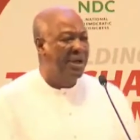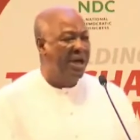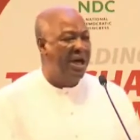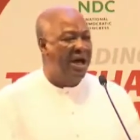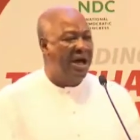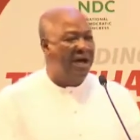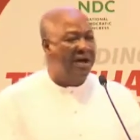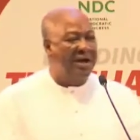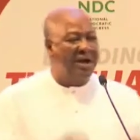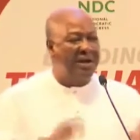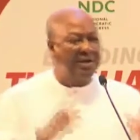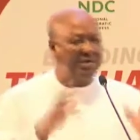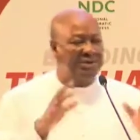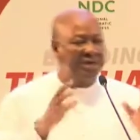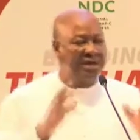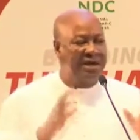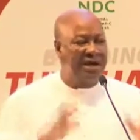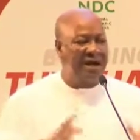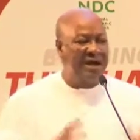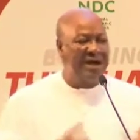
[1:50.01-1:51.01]
Our
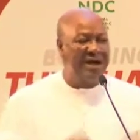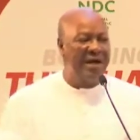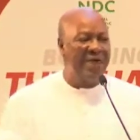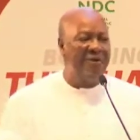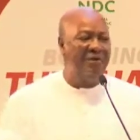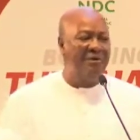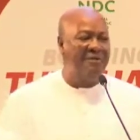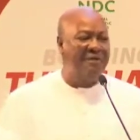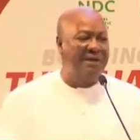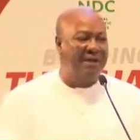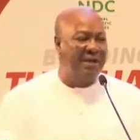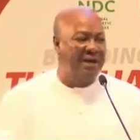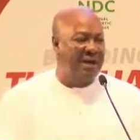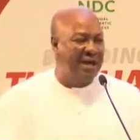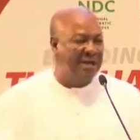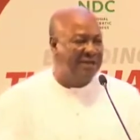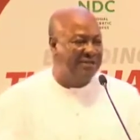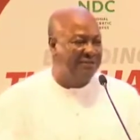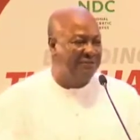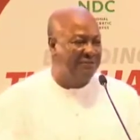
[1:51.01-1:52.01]
country, Ghana, over the
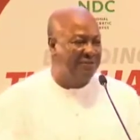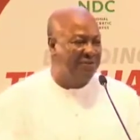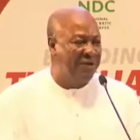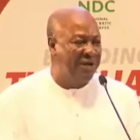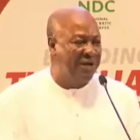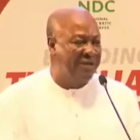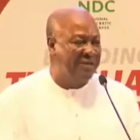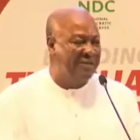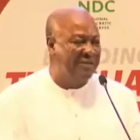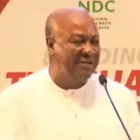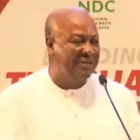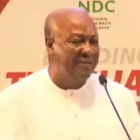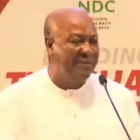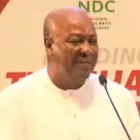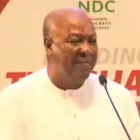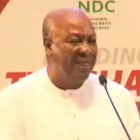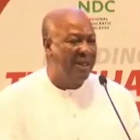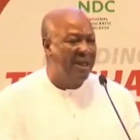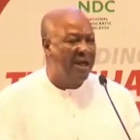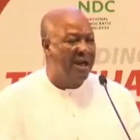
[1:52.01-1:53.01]
last few years
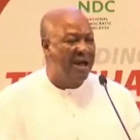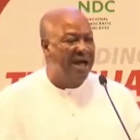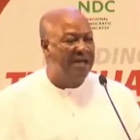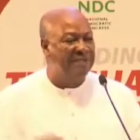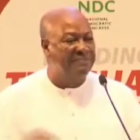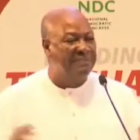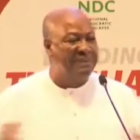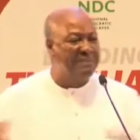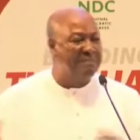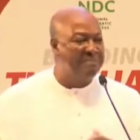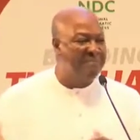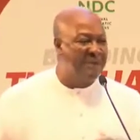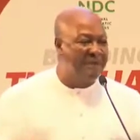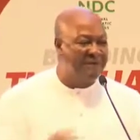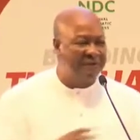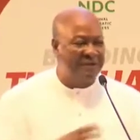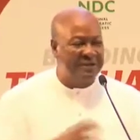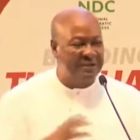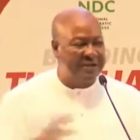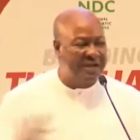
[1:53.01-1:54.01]
has been
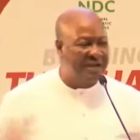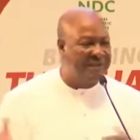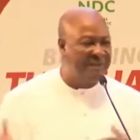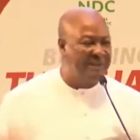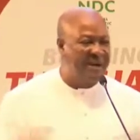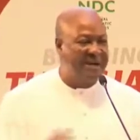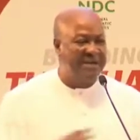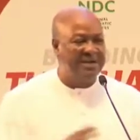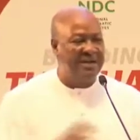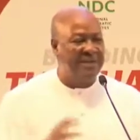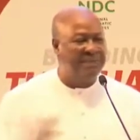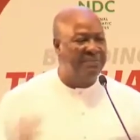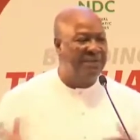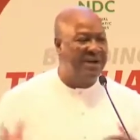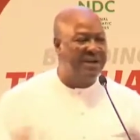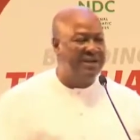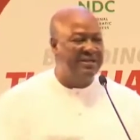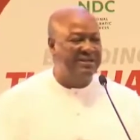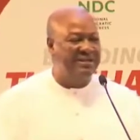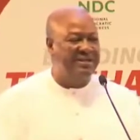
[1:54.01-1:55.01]
buffeted by
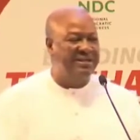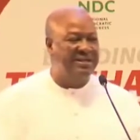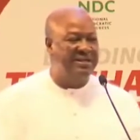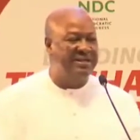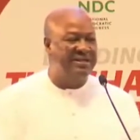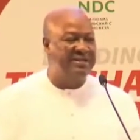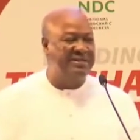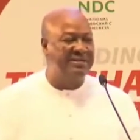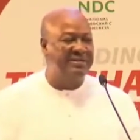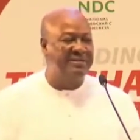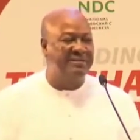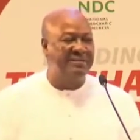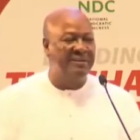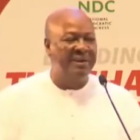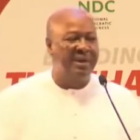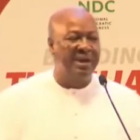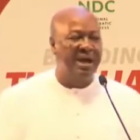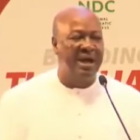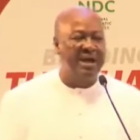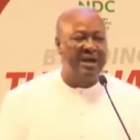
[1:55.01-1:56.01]
turbulent seas
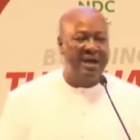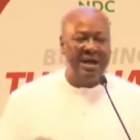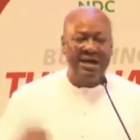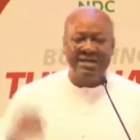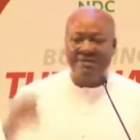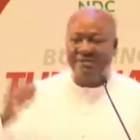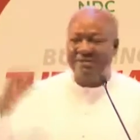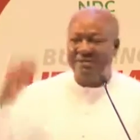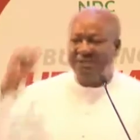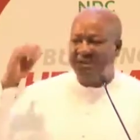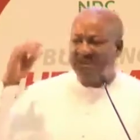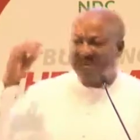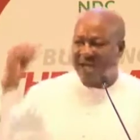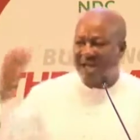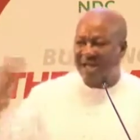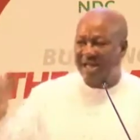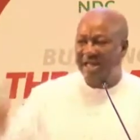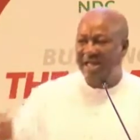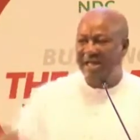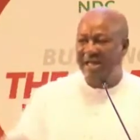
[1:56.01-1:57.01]
and has been
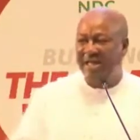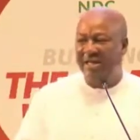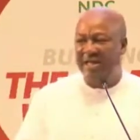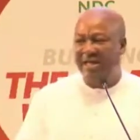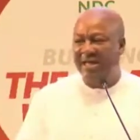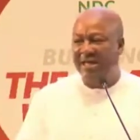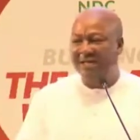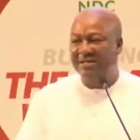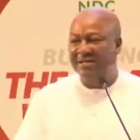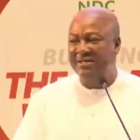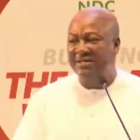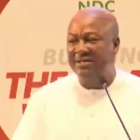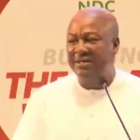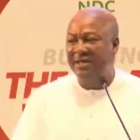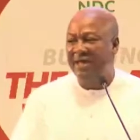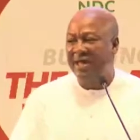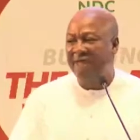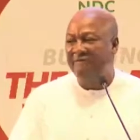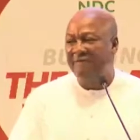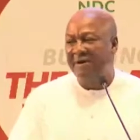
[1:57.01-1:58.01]
sailing against
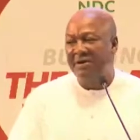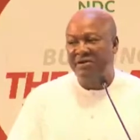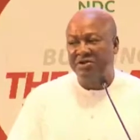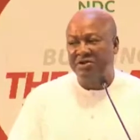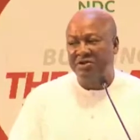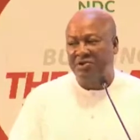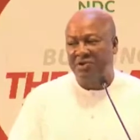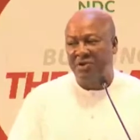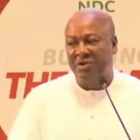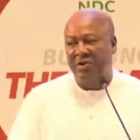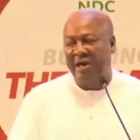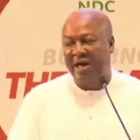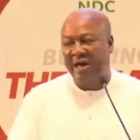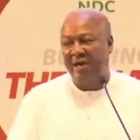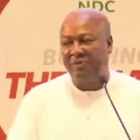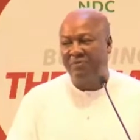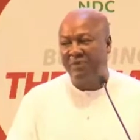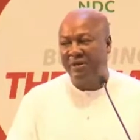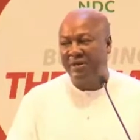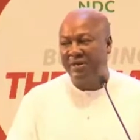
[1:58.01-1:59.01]
a very strong
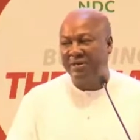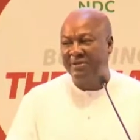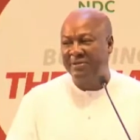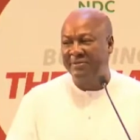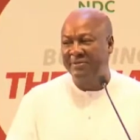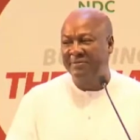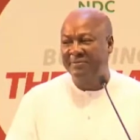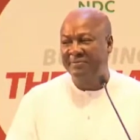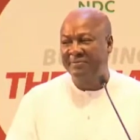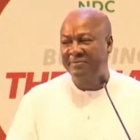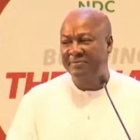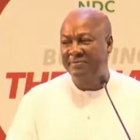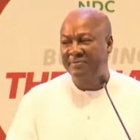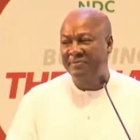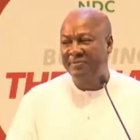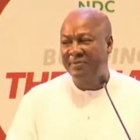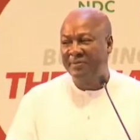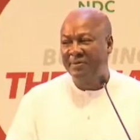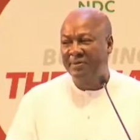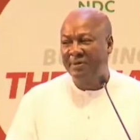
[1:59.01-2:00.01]
headwind.
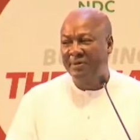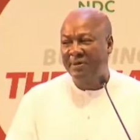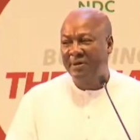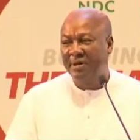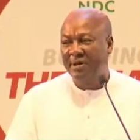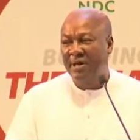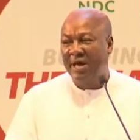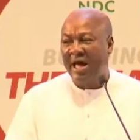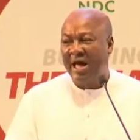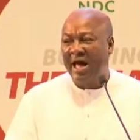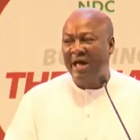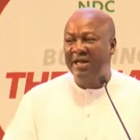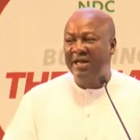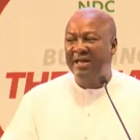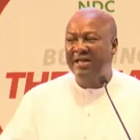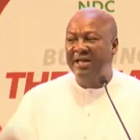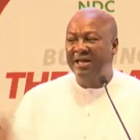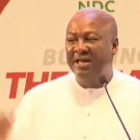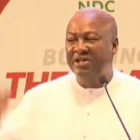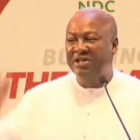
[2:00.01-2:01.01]
Our
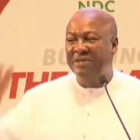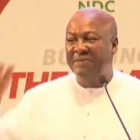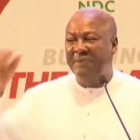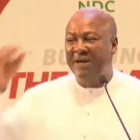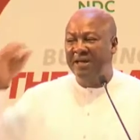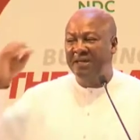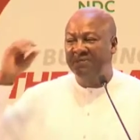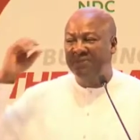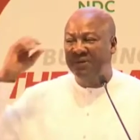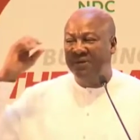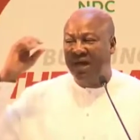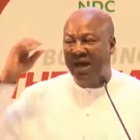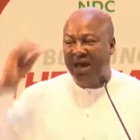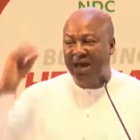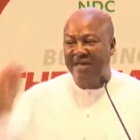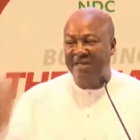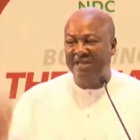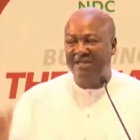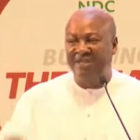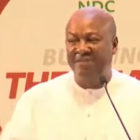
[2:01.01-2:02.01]
leadership has been
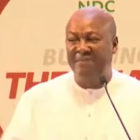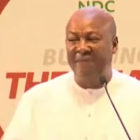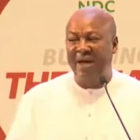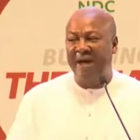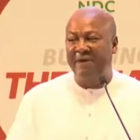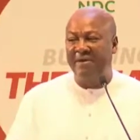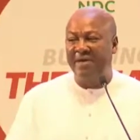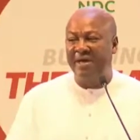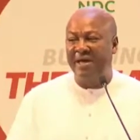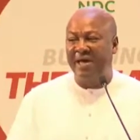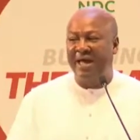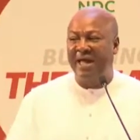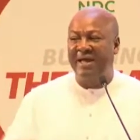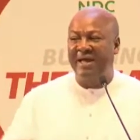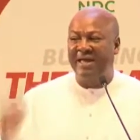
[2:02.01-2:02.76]
uninspiring and